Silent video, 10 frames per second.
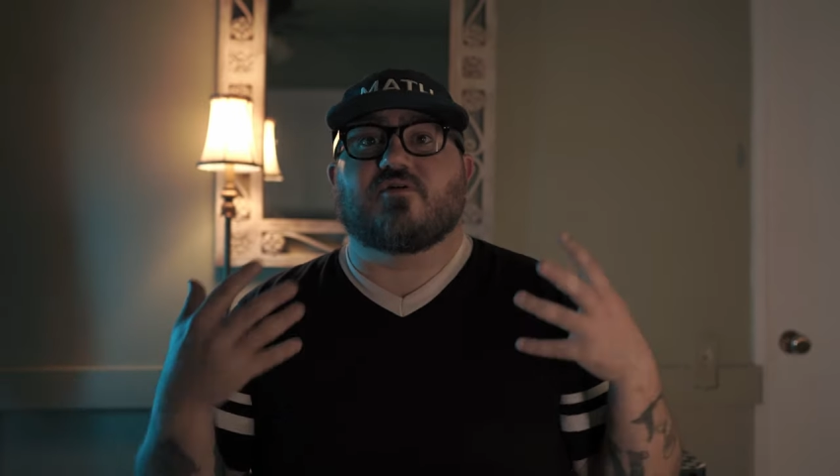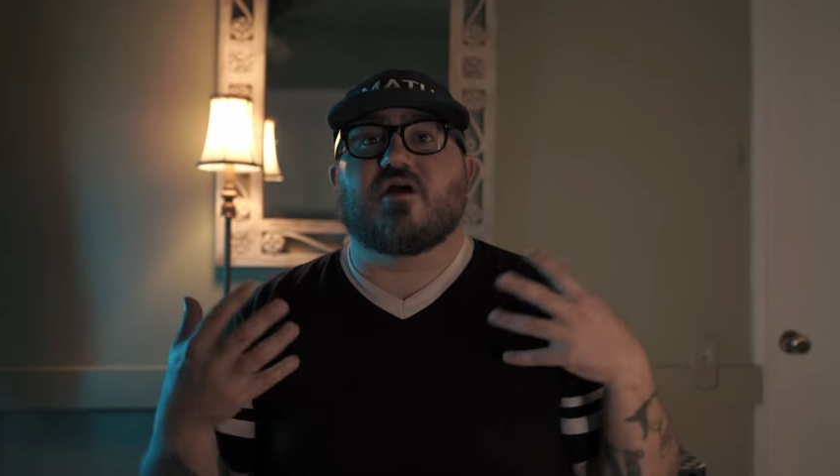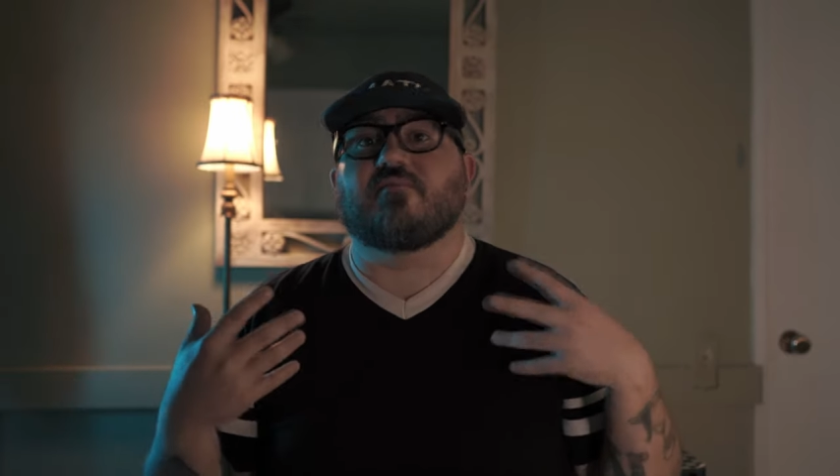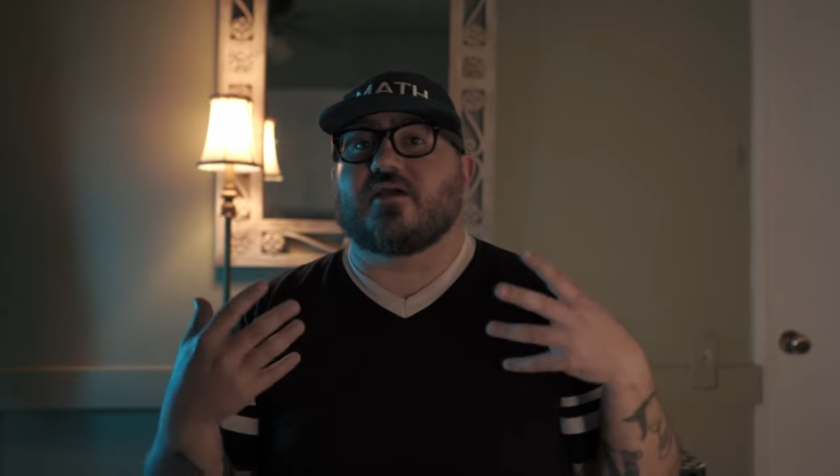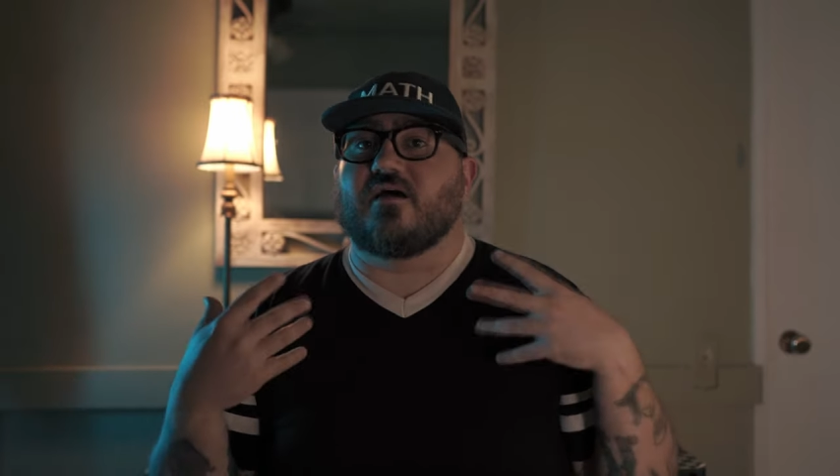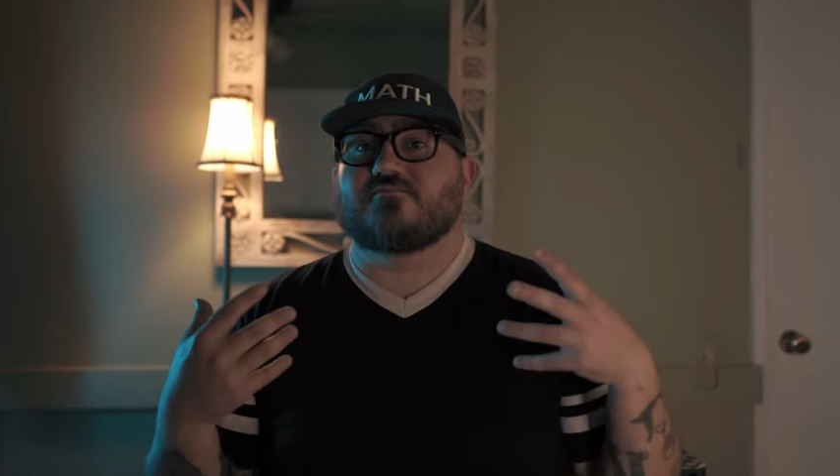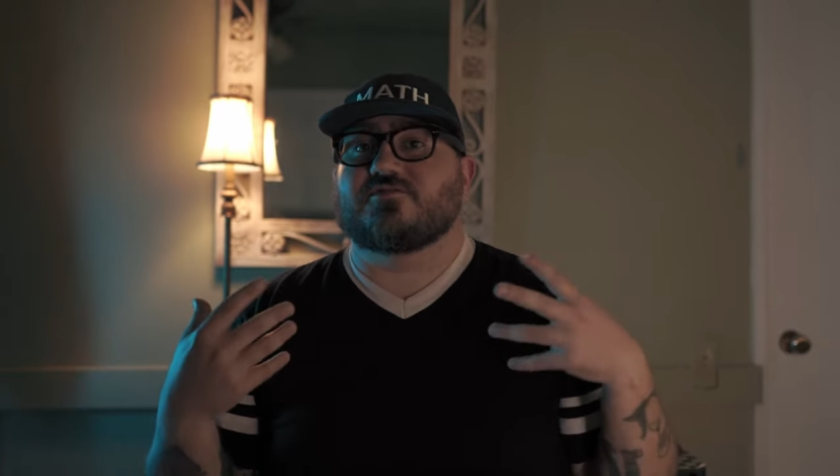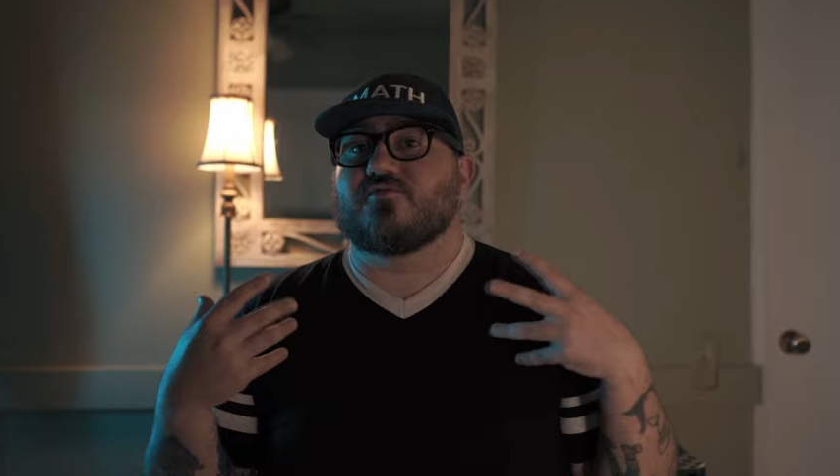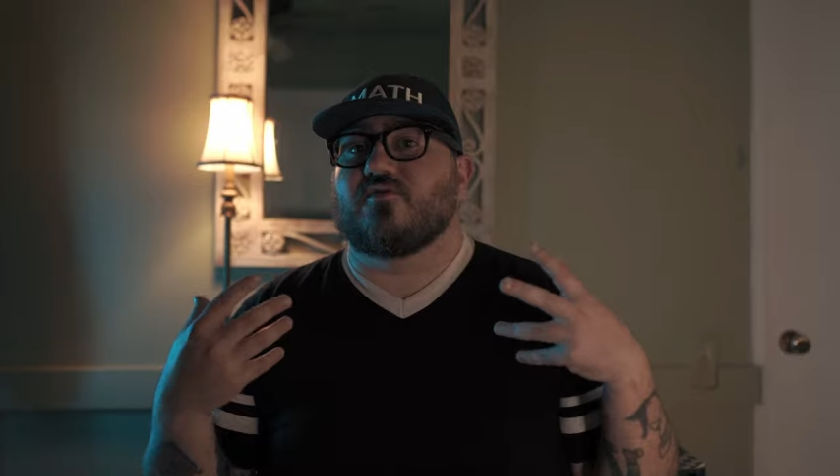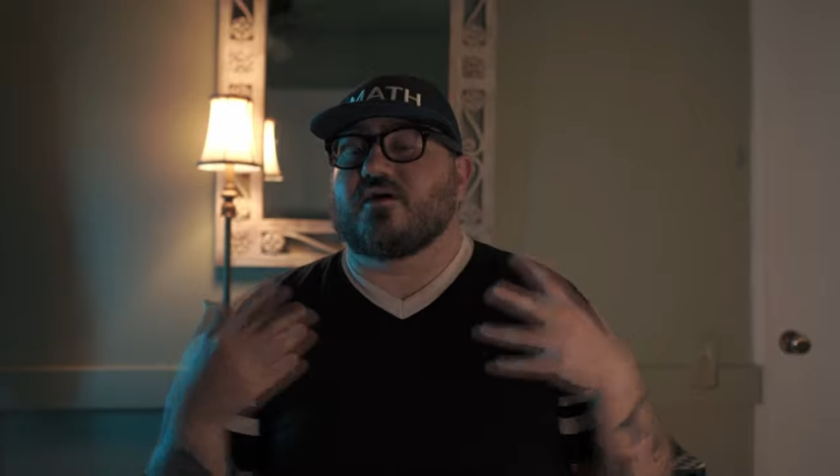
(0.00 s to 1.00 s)
coming up
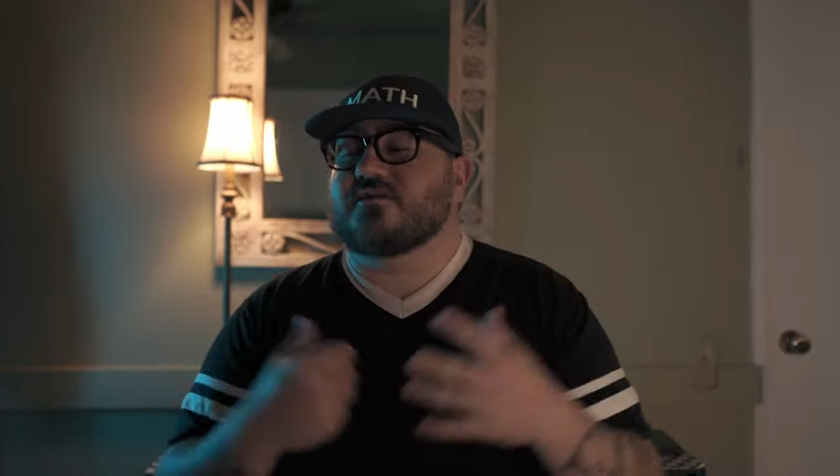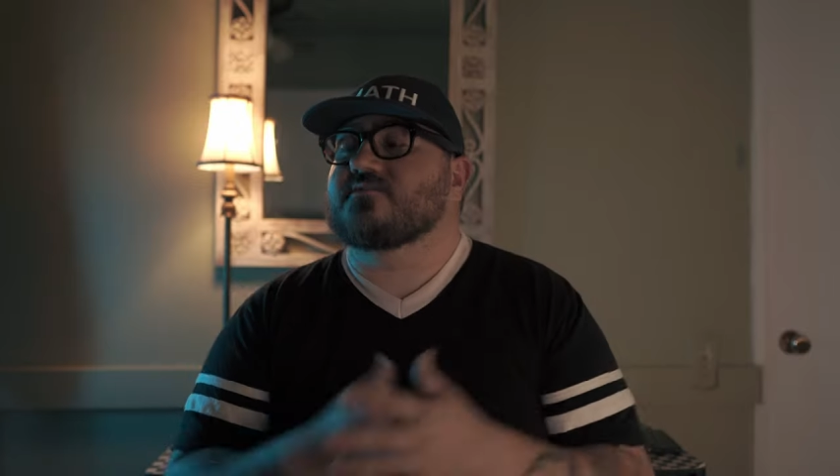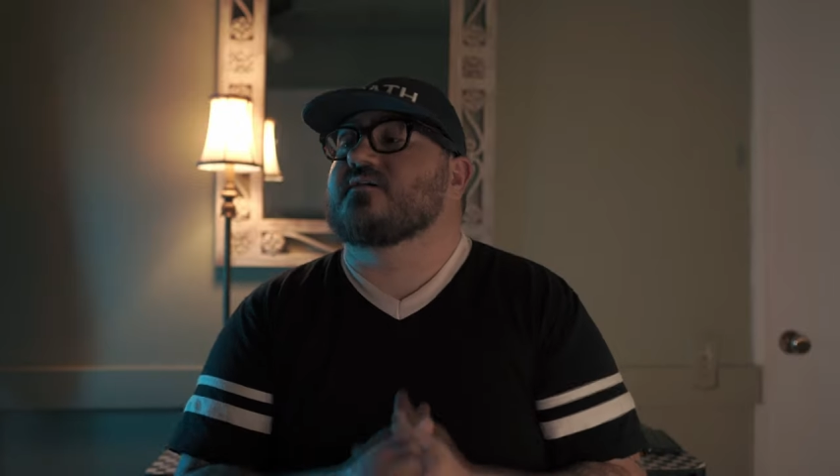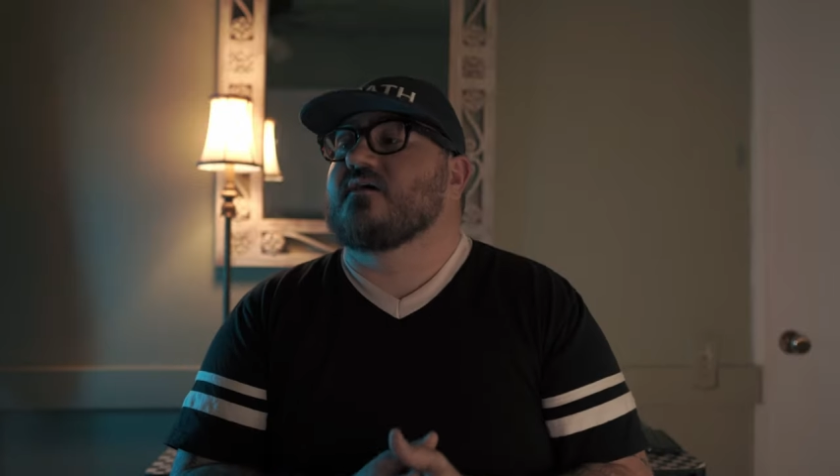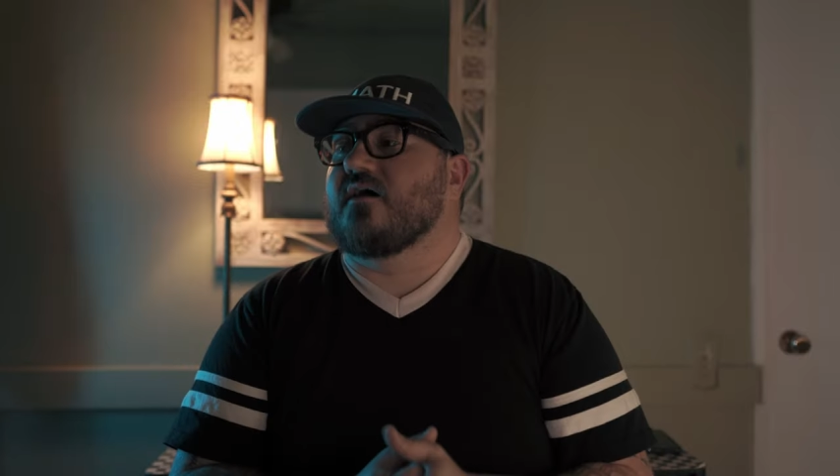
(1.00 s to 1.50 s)
to us